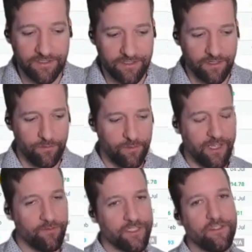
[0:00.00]
So we
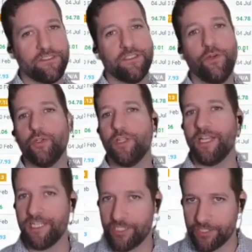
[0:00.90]
have what's called a local
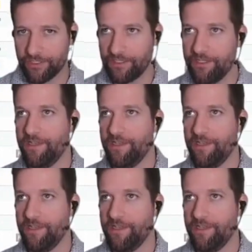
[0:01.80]
agent